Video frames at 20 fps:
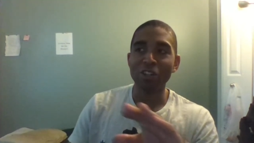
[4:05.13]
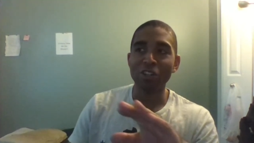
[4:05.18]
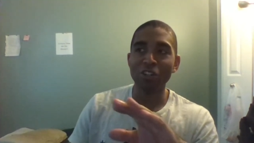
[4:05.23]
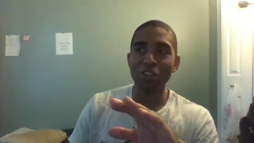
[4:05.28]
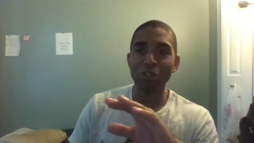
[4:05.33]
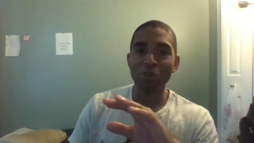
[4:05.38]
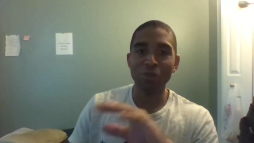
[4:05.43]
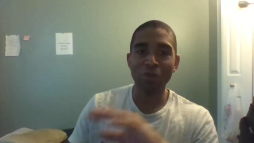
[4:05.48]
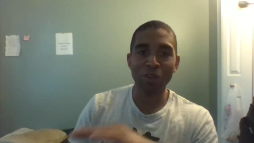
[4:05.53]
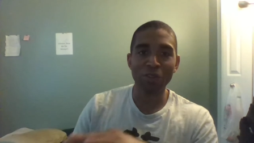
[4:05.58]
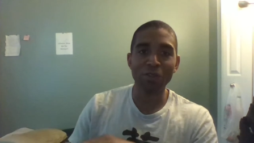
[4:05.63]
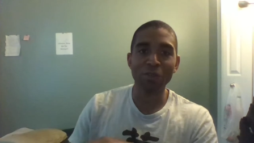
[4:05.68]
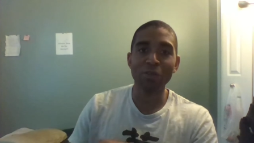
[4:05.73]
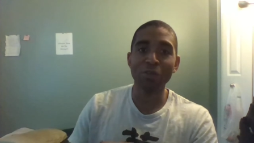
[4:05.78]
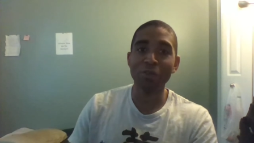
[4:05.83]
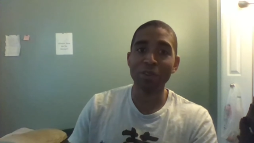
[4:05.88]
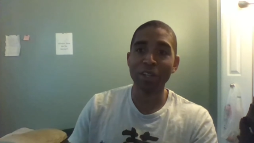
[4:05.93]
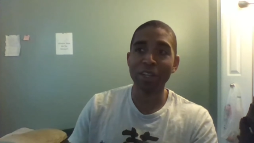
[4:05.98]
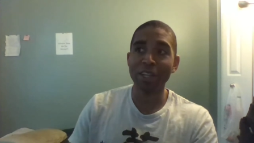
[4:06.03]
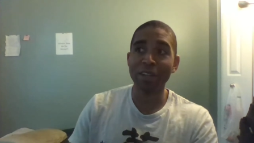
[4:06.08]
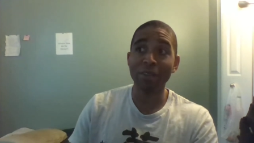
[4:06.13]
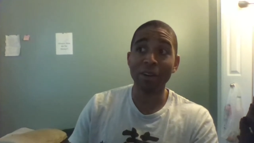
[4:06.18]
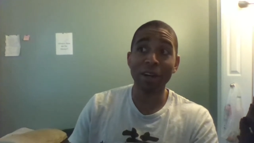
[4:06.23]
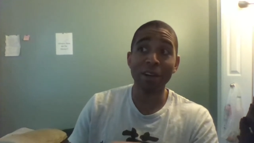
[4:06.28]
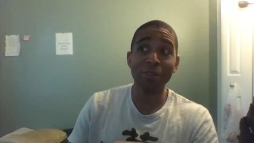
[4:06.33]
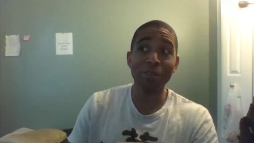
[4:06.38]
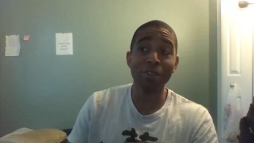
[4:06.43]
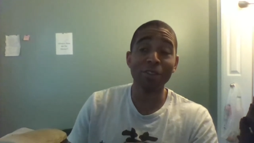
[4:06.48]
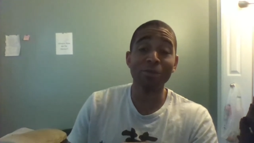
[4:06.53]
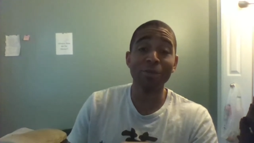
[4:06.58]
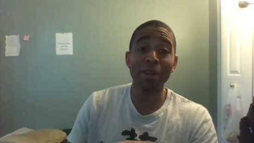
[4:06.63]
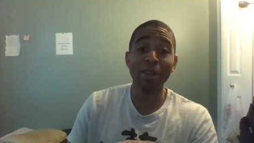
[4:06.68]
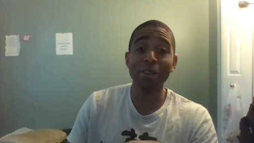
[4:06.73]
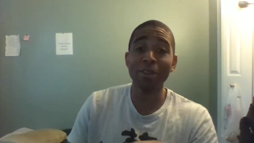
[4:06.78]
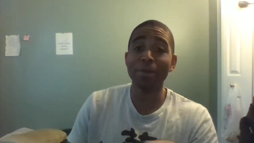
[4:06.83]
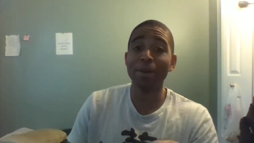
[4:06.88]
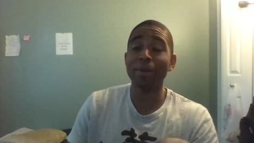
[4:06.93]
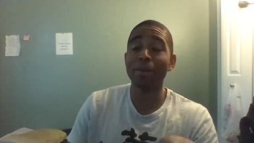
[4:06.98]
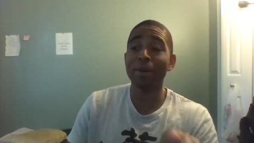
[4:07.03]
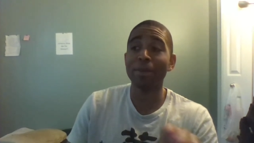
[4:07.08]
She doesn't forgive. I don't think
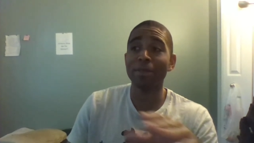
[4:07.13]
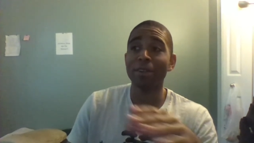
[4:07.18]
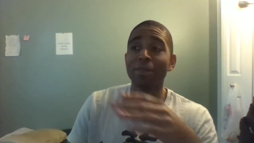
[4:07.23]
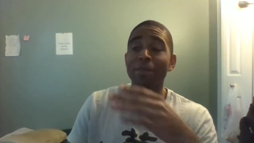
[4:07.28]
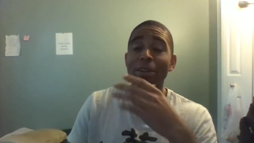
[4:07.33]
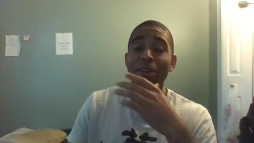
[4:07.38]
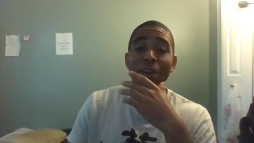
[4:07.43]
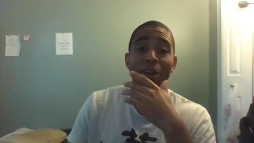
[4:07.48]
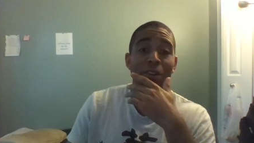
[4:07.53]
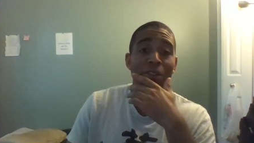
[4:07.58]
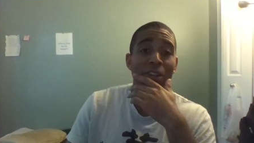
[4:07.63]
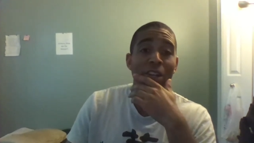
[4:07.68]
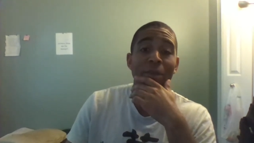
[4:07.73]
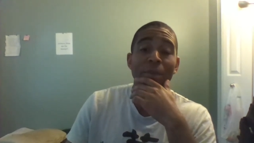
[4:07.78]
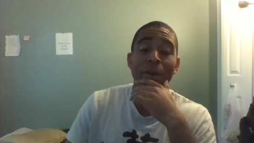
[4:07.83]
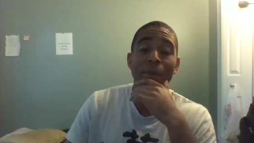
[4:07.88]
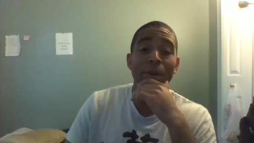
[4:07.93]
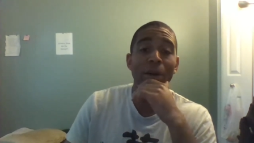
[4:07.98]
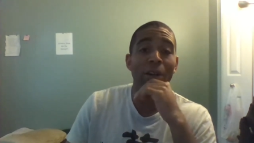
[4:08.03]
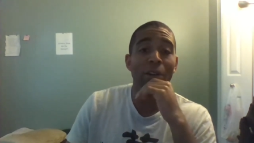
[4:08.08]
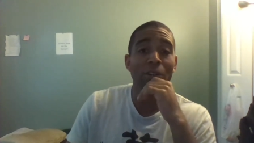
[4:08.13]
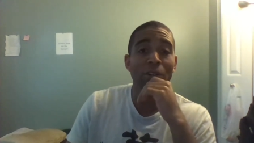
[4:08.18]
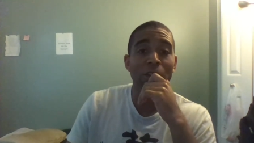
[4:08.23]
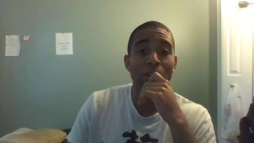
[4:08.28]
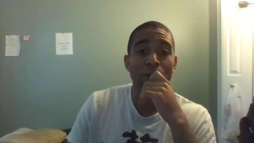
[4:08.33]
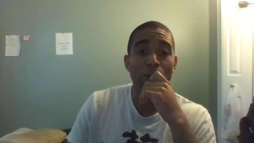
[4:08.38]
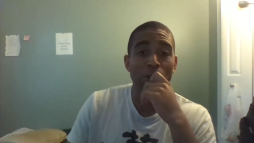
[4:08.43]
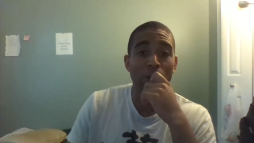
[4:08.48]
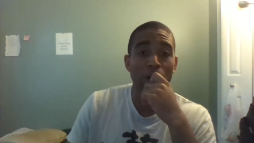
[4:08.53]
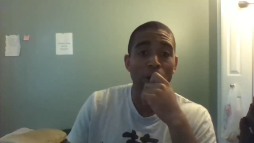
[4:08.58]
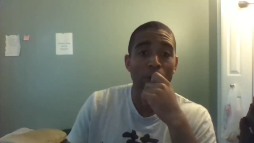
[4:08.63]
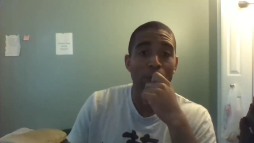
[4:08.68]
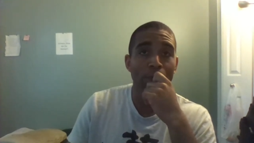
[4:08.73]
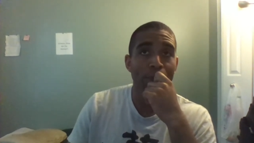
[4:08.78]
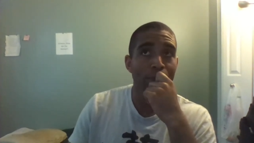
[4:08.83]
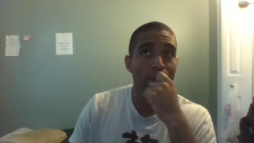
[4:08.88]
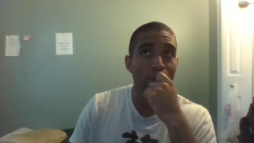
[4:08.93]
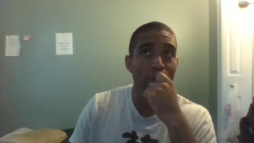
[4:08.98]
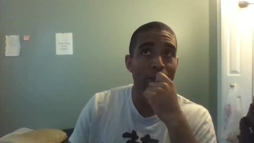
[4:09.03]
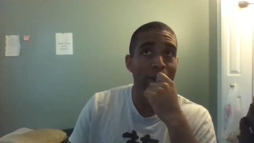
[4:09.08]
my mom's ever acknowledged any apologies for her
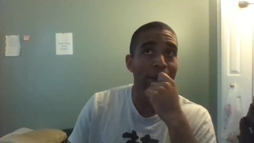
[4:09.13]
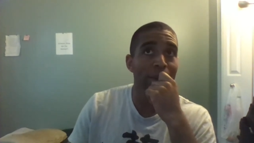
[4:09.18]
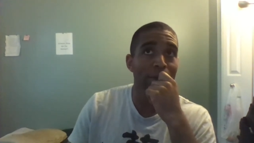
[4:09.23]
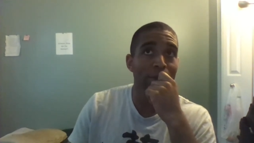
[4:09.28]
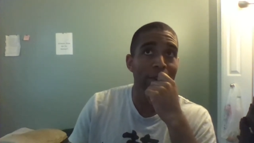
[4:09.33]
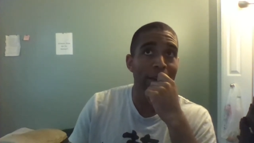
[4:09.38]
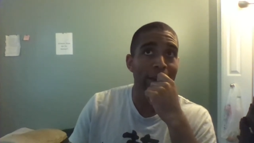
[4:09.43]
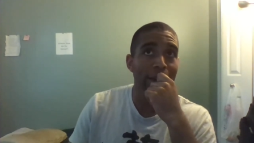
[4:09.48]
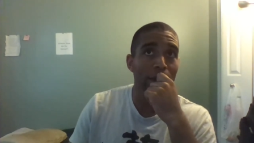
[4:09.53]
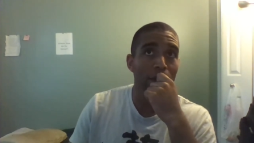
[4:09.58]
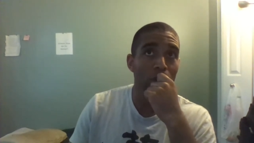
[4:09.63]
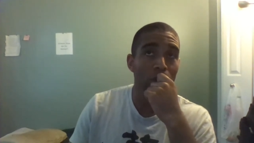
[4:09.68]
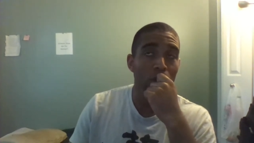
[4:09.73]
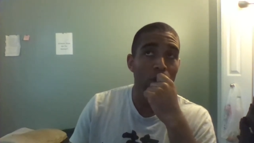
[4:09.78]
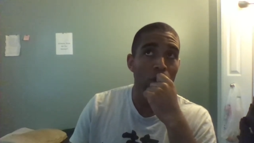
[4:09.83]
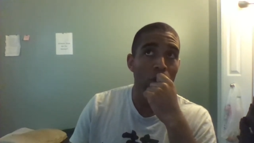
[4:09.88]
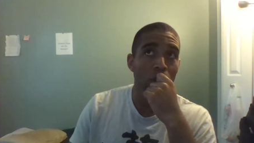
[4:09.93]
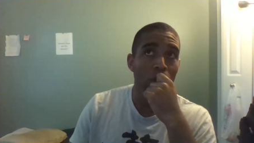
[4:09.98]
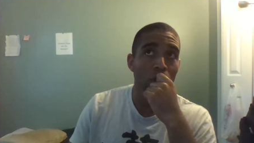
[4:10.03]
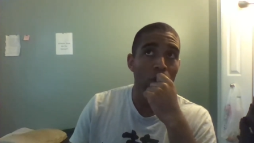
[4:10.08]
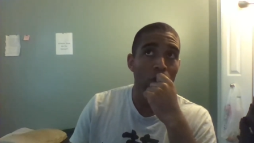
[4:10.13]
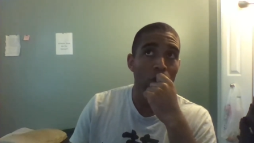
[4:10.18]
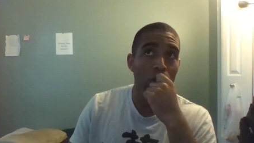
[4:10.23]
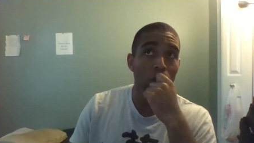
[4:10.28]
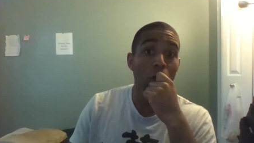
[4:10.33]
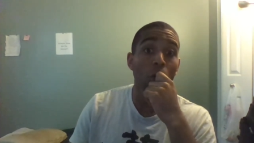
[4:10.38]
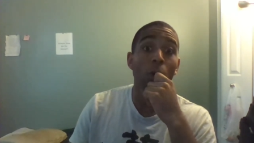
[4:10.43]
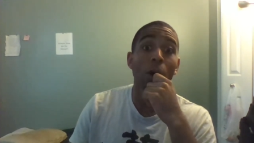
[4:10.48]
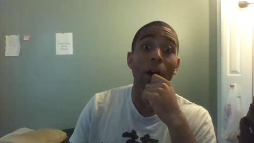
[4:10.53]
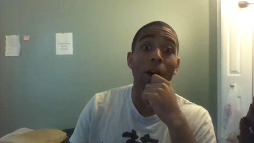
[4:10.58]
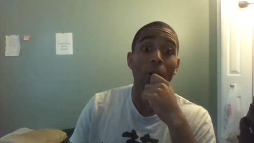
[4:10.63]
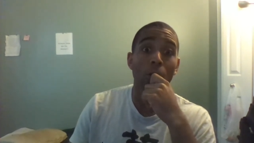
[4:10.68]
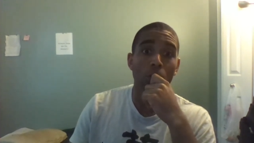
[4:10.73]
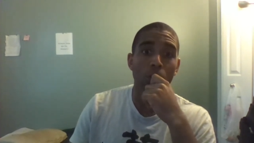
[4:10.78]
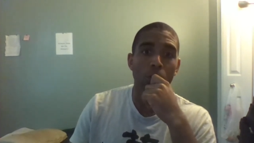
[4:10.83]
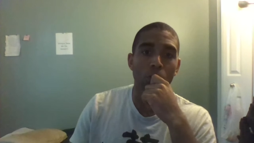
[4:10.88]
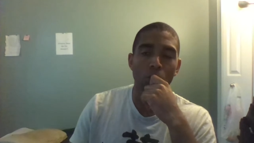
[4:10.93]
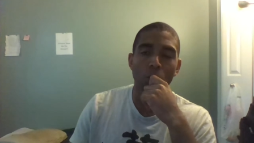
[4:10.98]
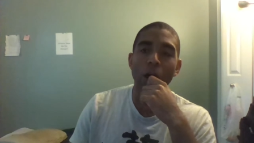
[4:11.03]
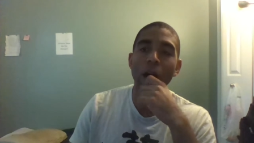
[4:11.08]
since I was like
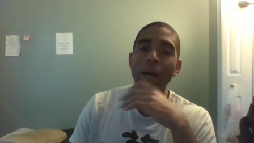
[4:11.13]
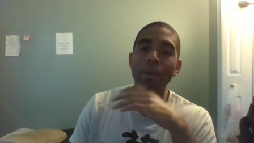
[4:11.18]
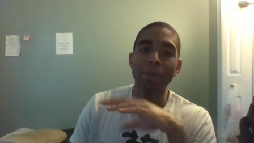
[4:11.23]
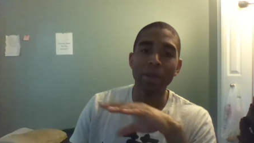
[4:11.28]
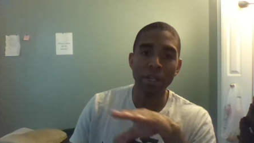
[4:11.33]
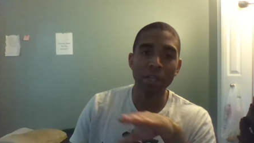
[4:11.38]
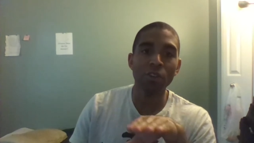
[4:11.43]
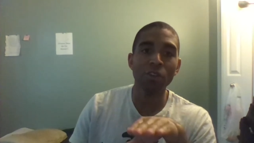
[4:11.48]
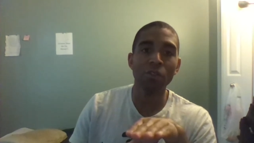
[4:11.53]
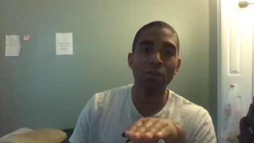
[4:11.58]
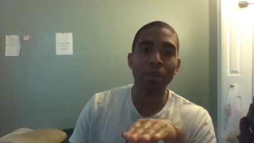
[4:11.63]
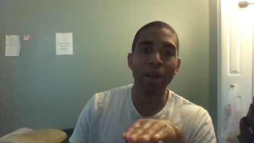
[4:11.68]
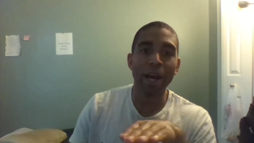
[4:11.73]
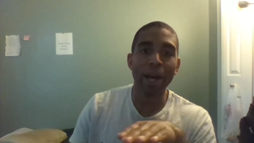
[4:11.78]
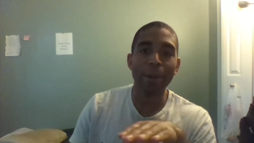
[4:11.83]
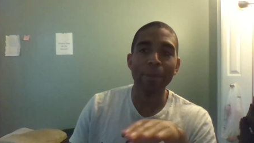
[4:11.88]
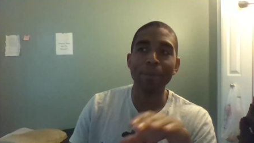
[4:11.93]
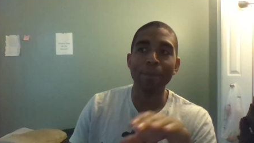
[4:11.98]
12. I'm kidding you not.